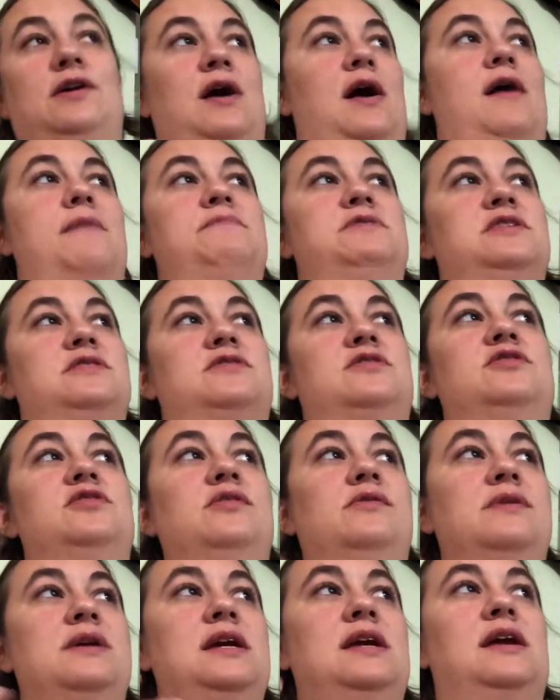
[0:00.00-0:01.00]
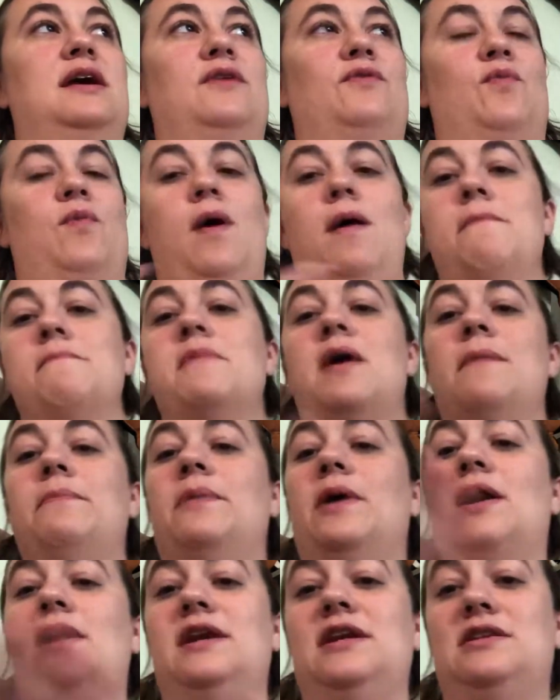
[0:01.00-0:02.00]
I'm just doing what my
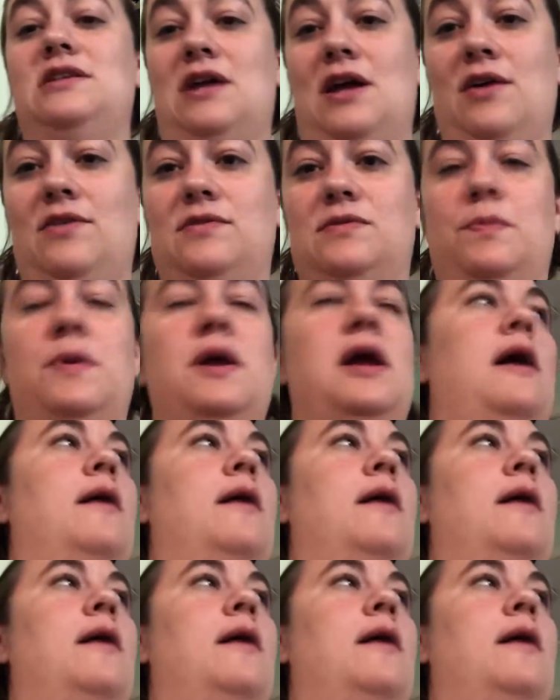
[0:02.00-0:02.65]
body tells me.